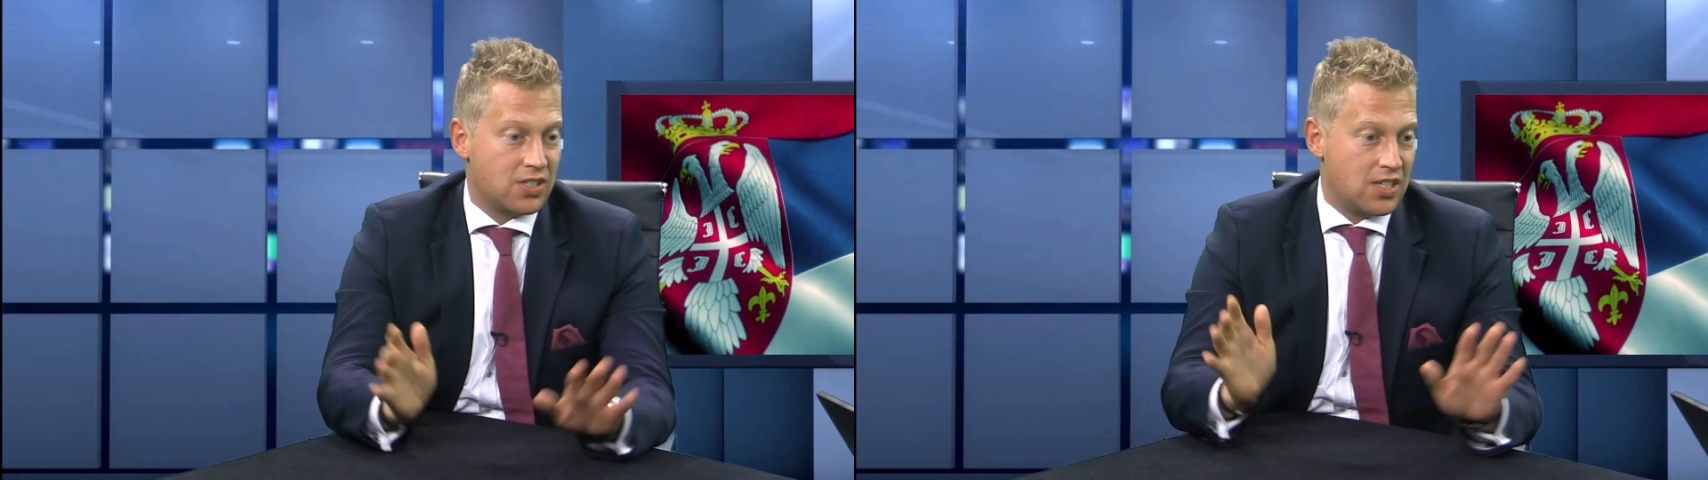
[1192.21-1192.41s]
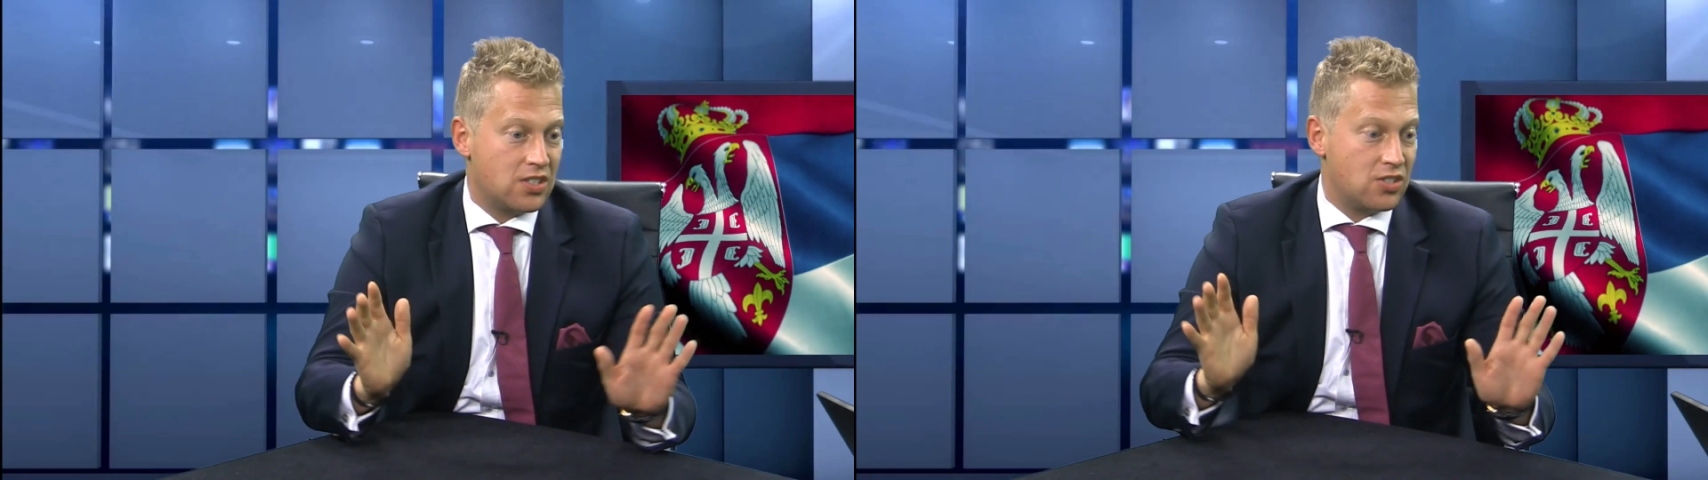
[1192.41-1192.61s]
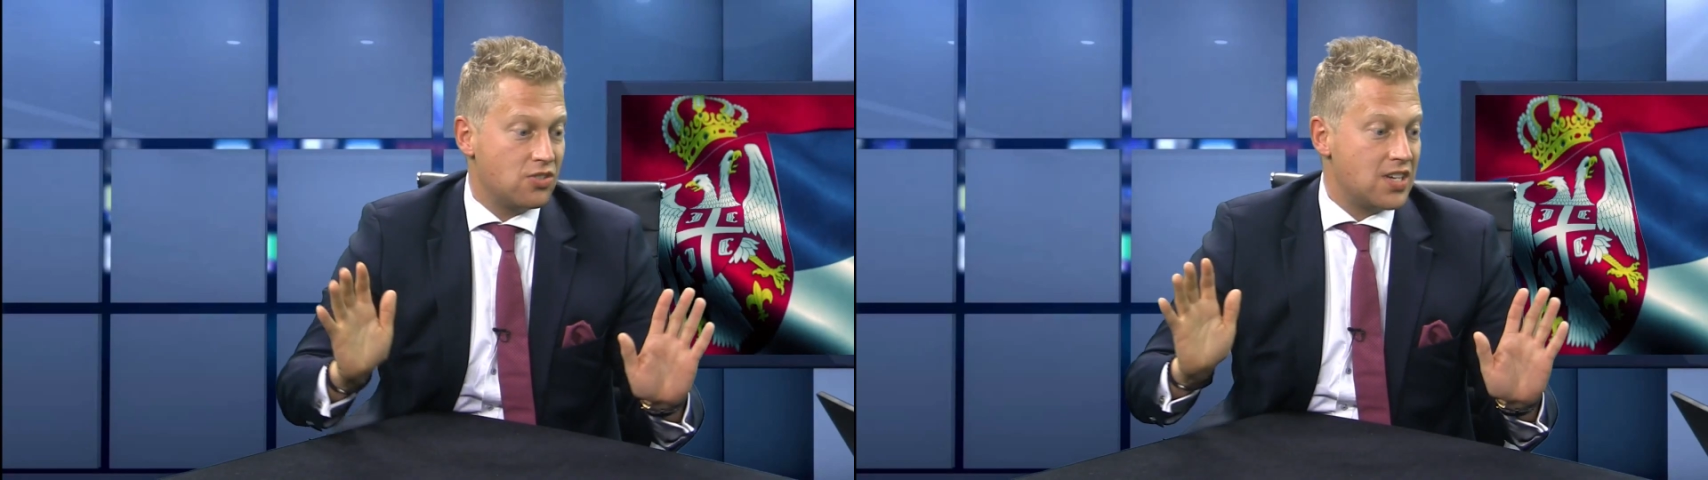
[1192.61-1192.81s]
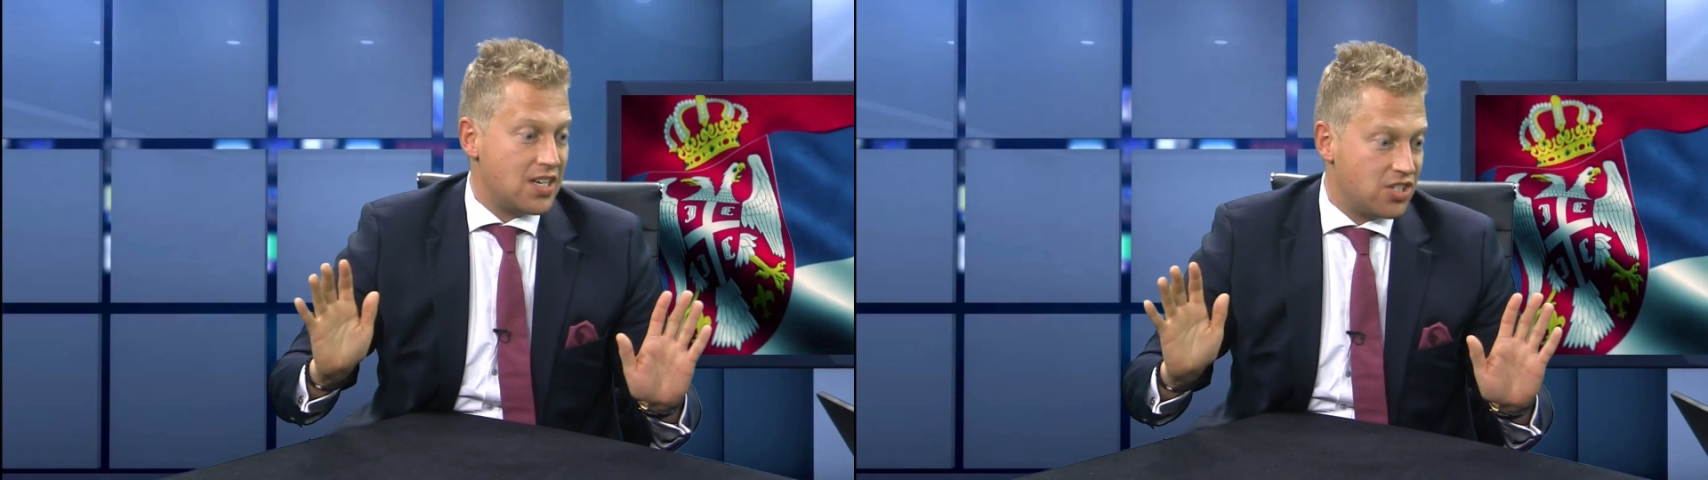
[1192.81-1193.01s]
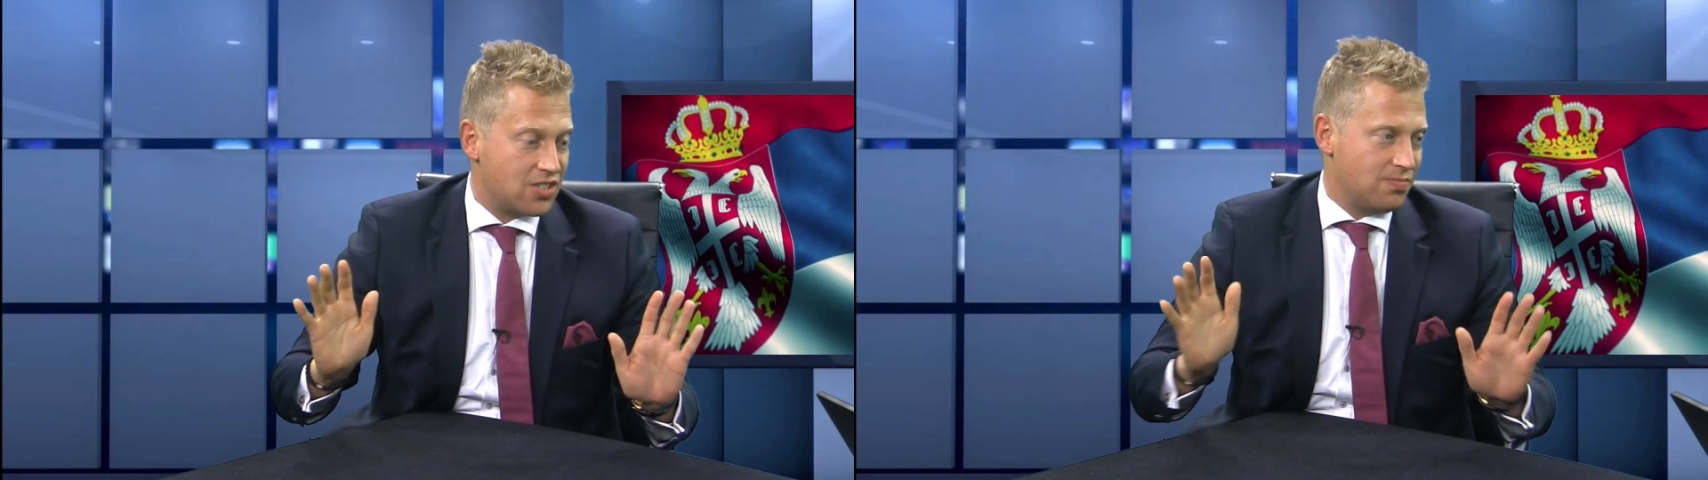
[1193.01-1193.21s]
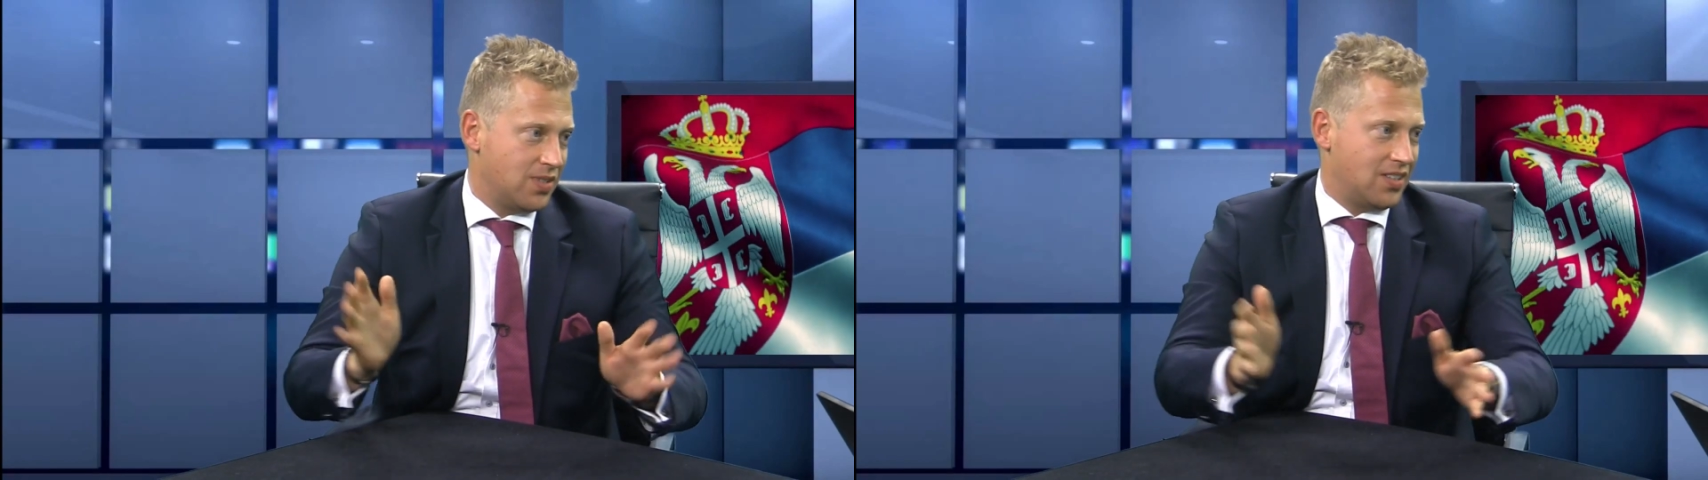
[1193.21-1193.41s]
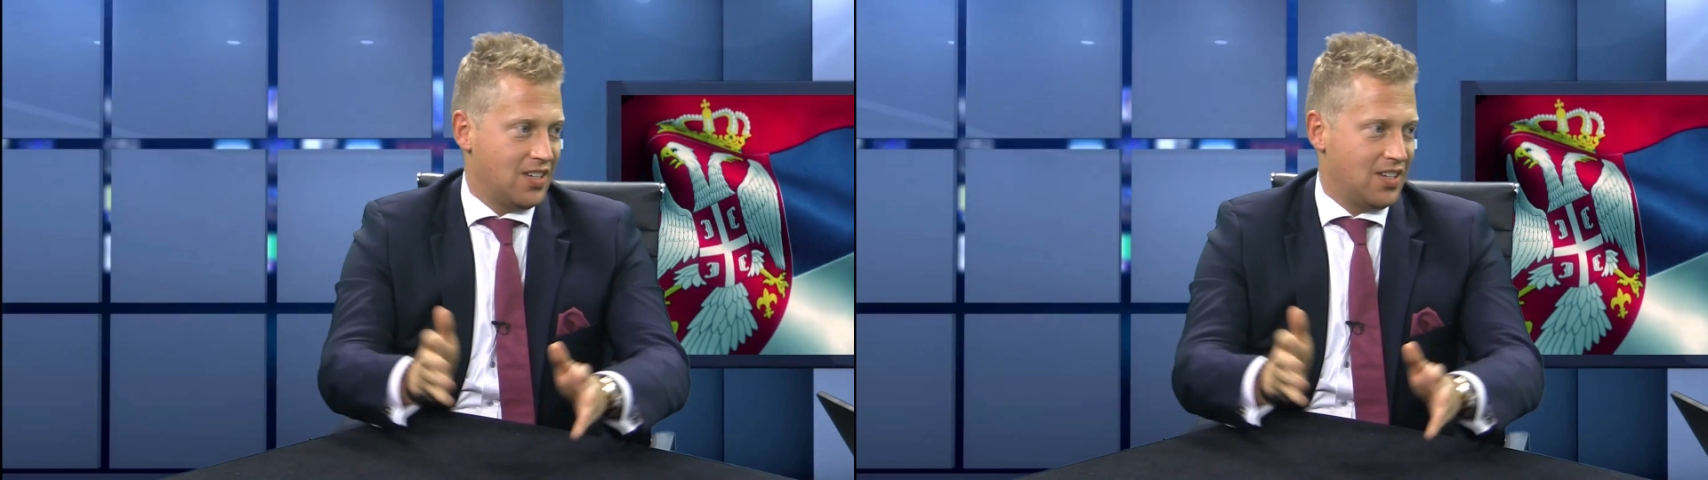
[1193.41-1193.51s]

it's a donation, but